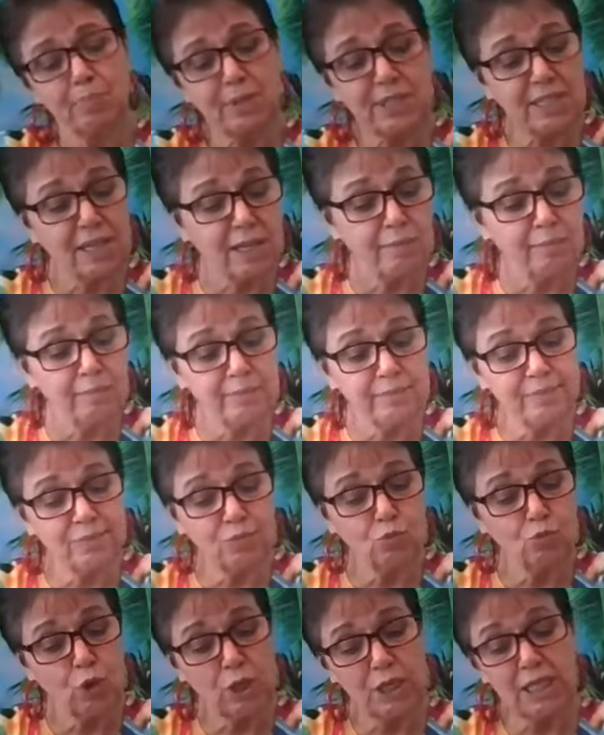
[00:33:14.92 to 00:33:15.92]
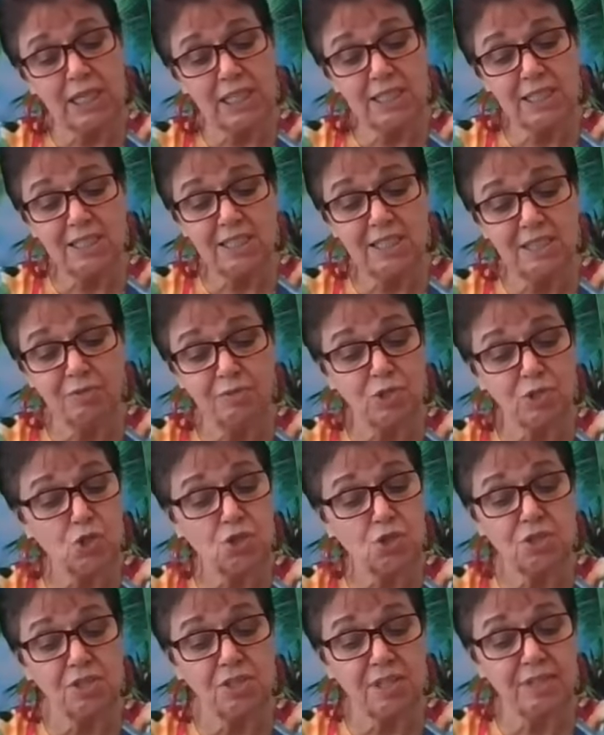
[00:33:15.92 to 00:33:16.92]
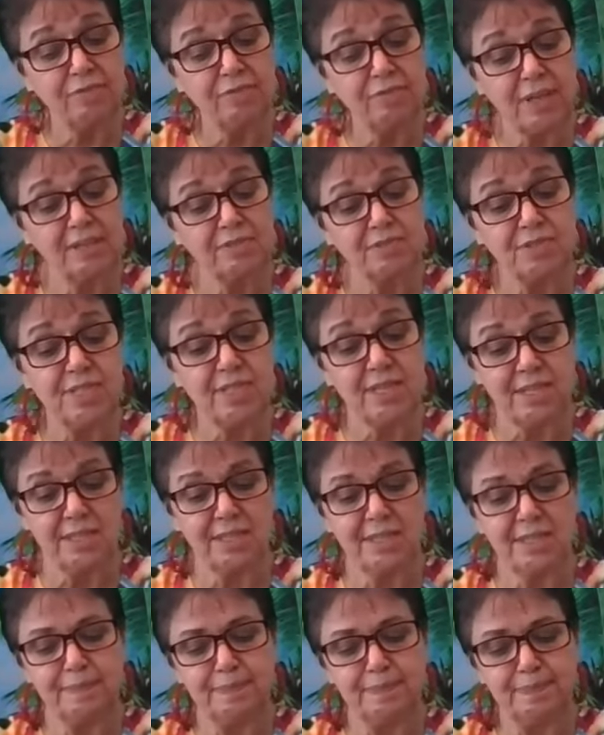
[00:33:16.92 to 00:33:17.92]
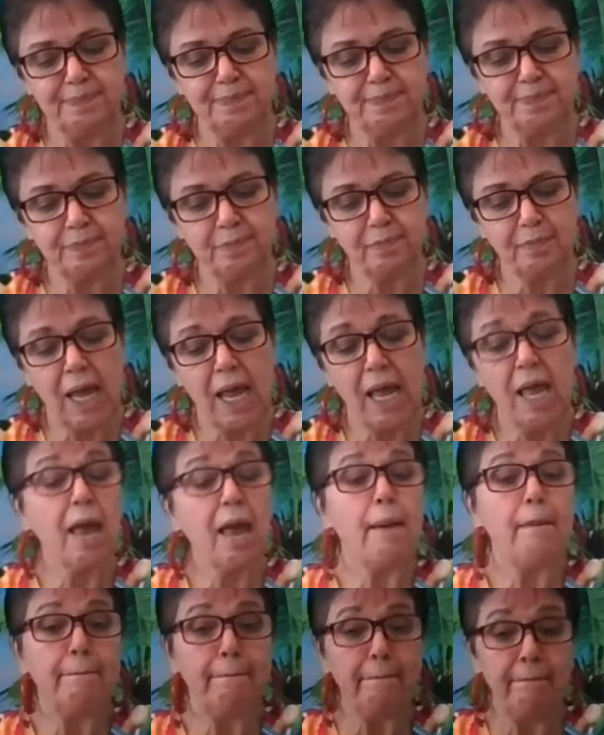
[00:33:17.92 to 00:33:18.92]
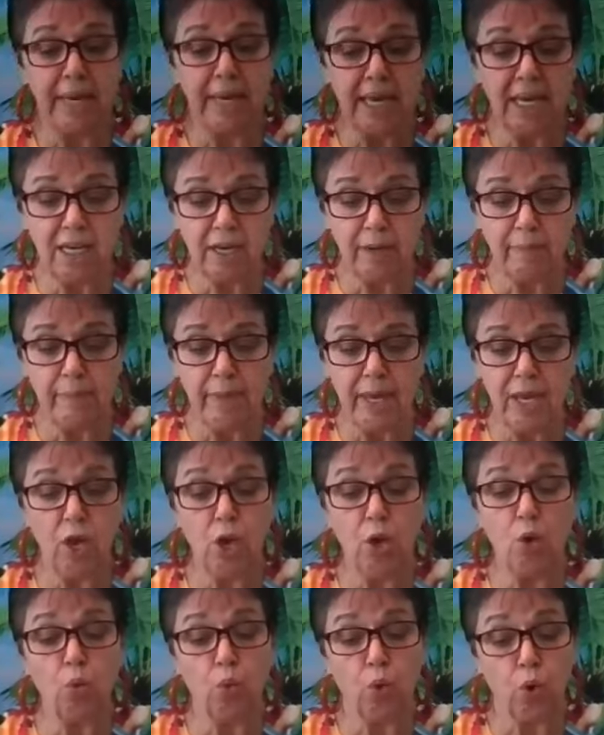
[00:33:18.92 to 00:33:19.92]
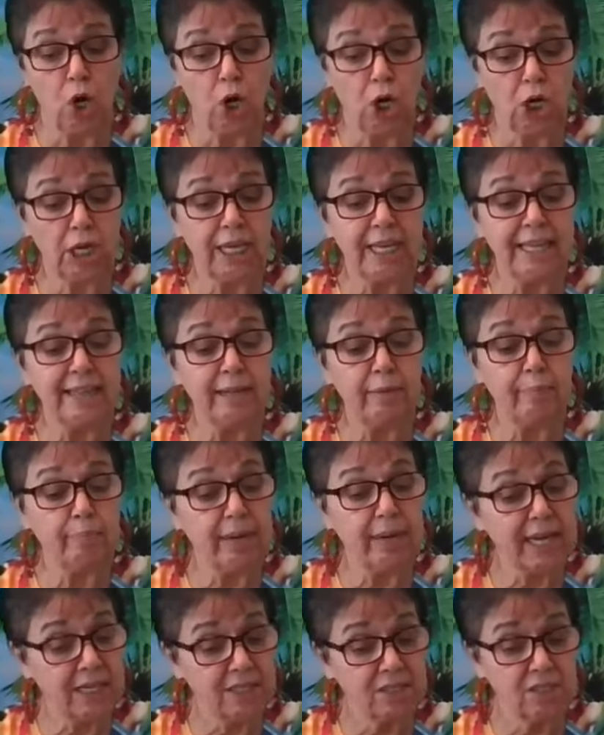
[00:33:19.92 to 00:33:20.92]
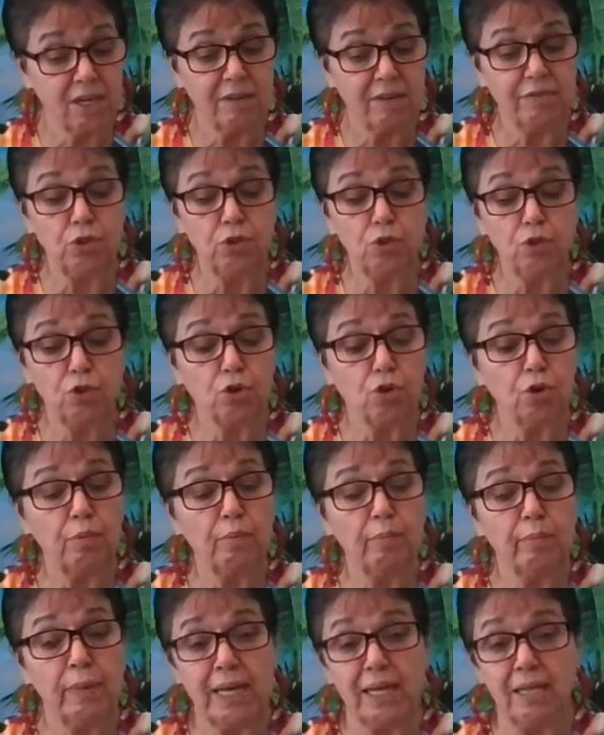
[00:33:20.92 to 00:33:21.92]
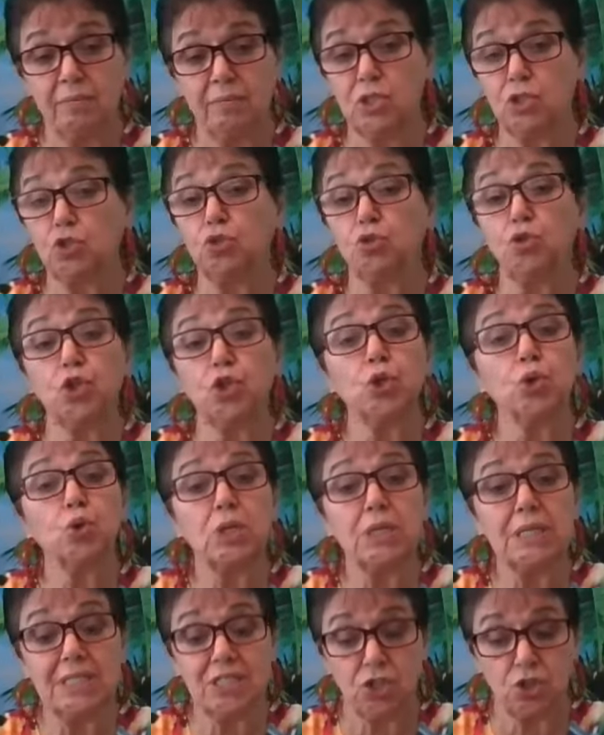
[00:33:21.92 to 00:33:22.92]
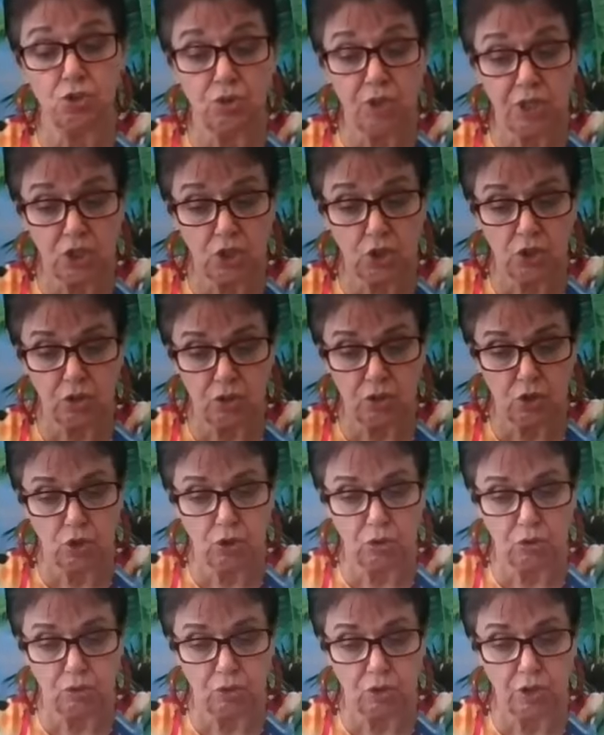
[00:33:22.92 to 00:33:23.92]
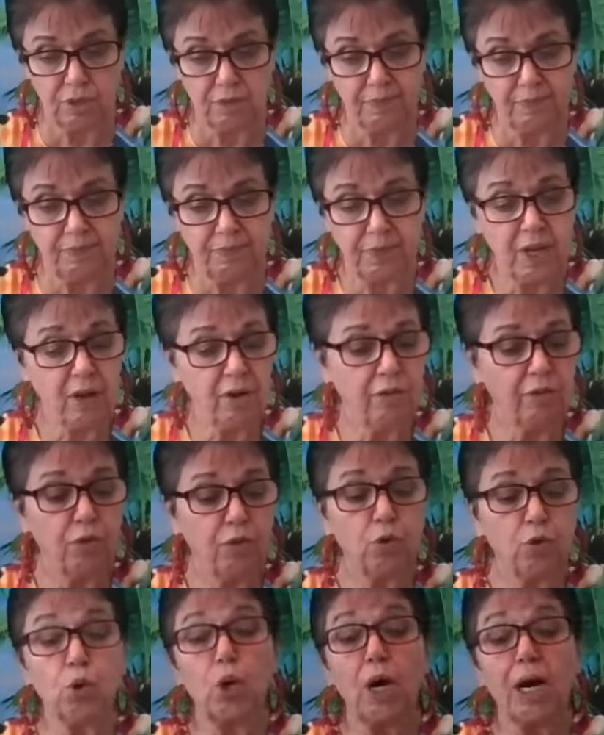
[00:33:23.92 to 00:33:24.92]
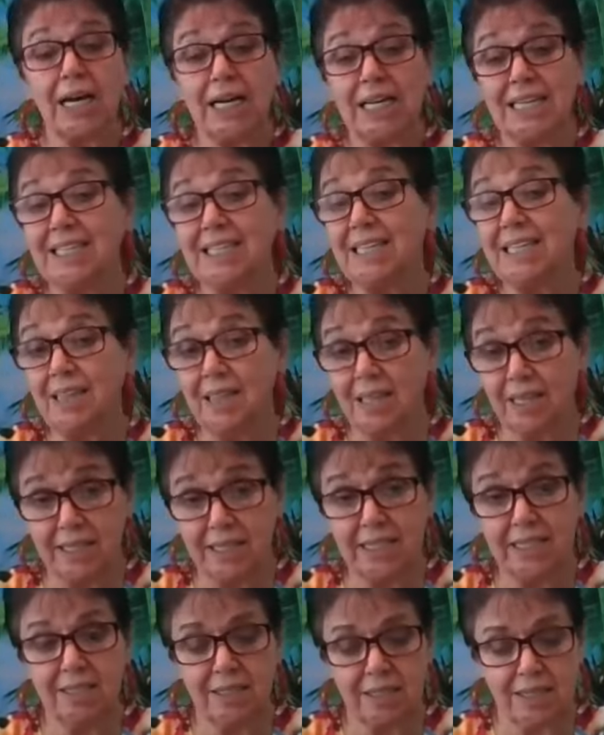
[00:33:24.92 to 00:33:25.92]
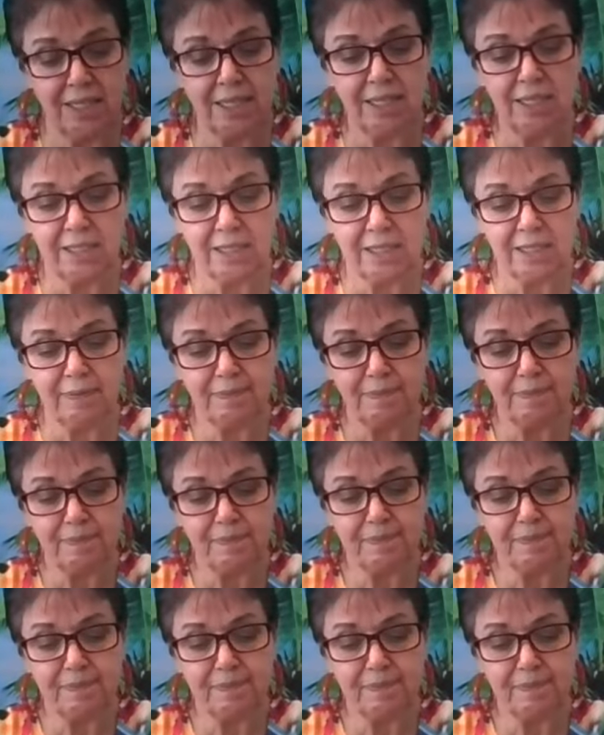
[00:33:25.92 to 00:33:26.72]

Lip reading: Psalm 119 verse 35 says, make me walk in the path of your commandments or your instructions, Lord, for I delight in it.